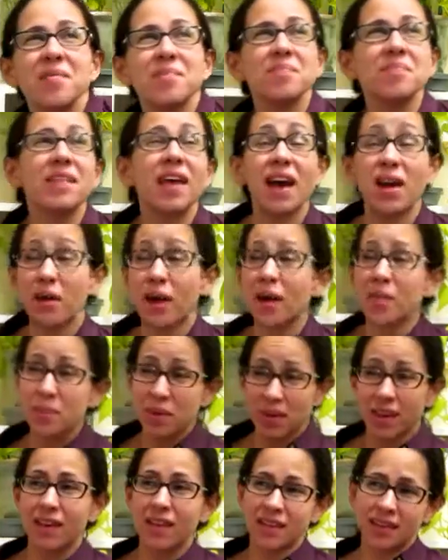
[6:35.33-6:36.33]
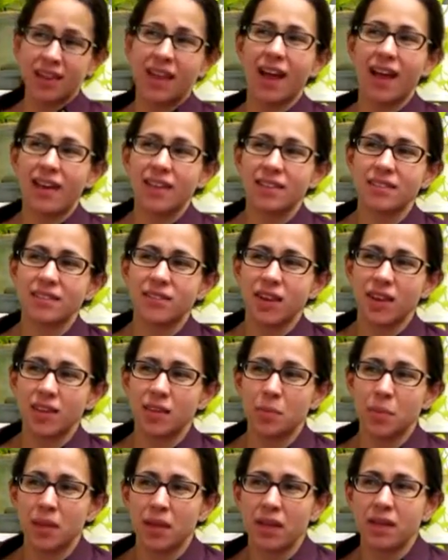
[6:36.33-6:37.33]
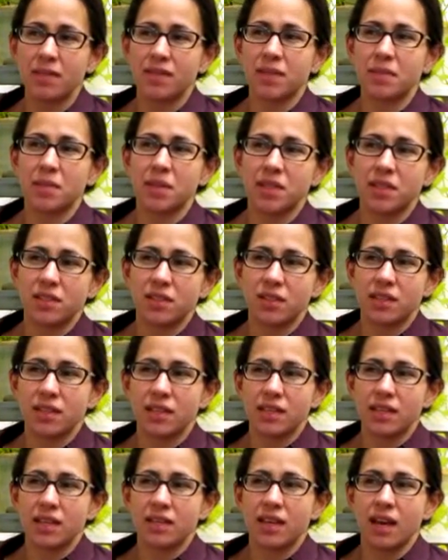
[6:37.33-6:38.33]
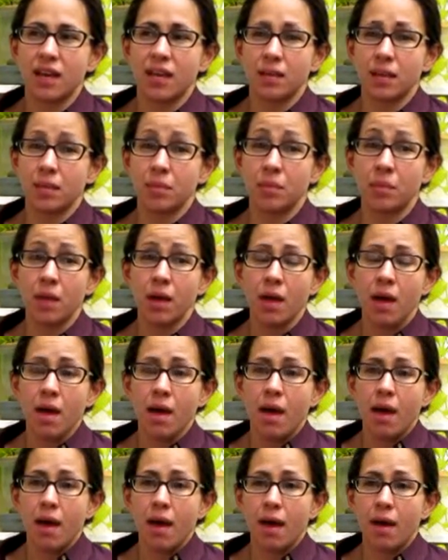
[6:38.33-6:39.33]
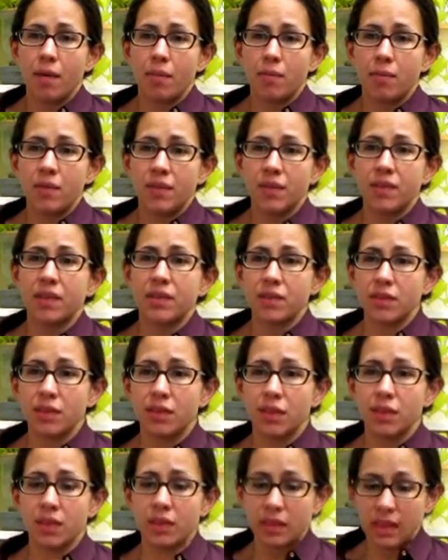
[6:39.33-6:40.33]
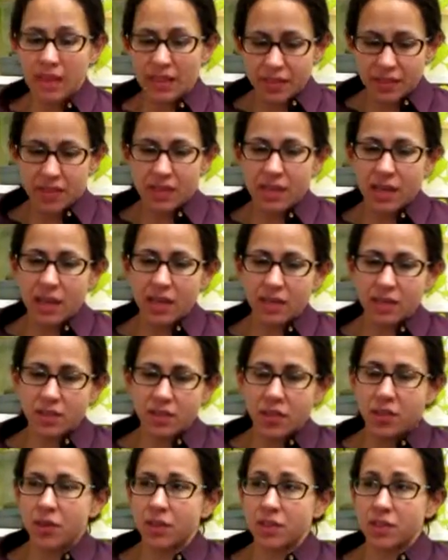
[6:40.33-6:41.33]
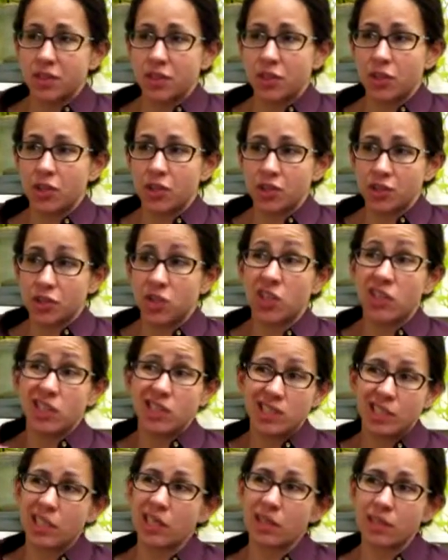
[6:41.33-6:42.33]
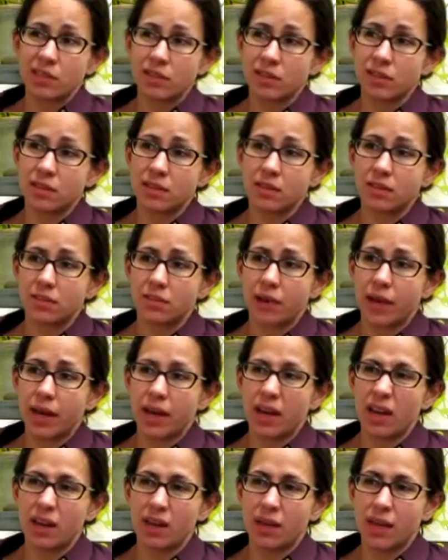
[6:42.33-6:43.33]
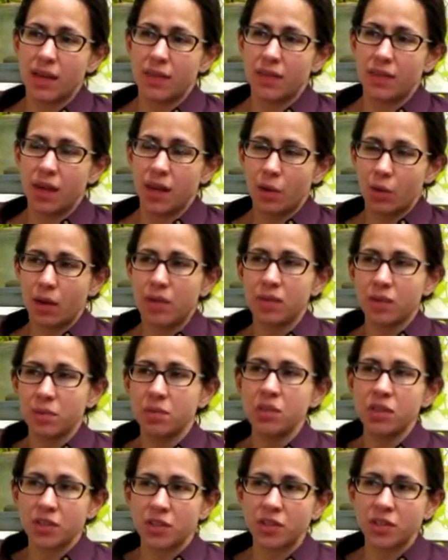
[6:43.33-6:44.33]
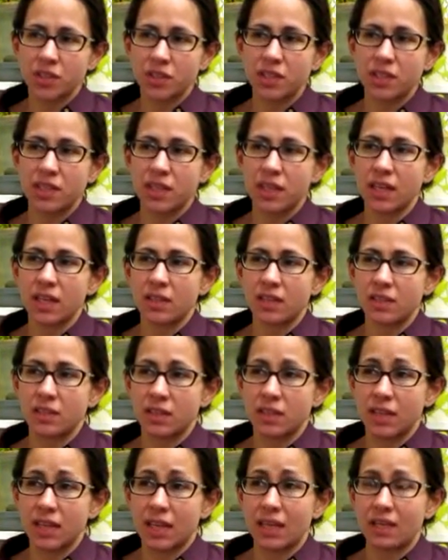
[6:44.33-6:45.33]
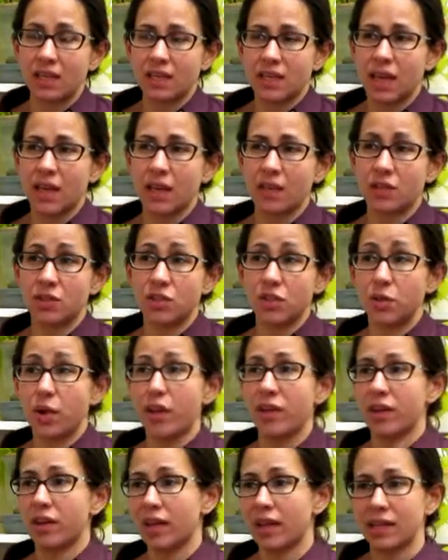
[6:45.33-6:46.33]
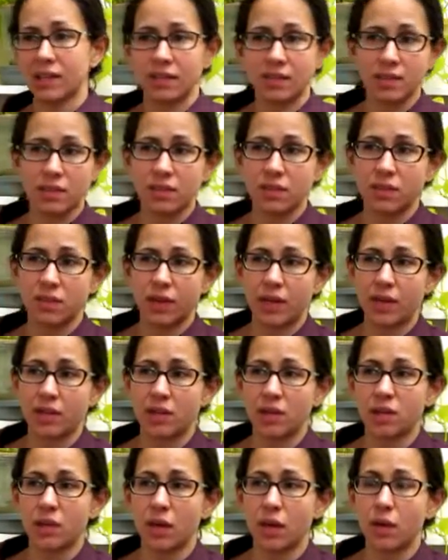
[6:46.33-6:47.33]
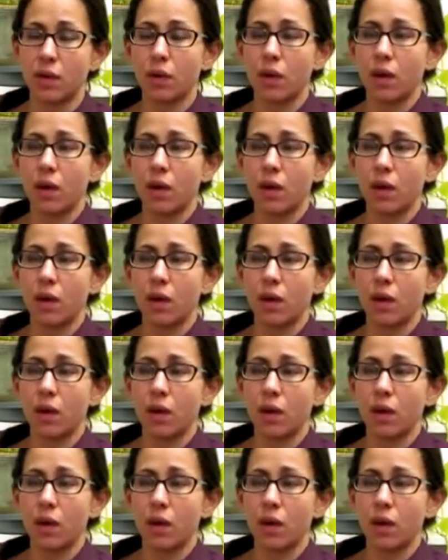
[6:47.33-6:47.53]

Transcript: how I begin class, right, at the beginning of the semester, is I tell them that in this class they're going to learn certain skills, right, and that I want them to learn certain skills that they can take to other classes, right. So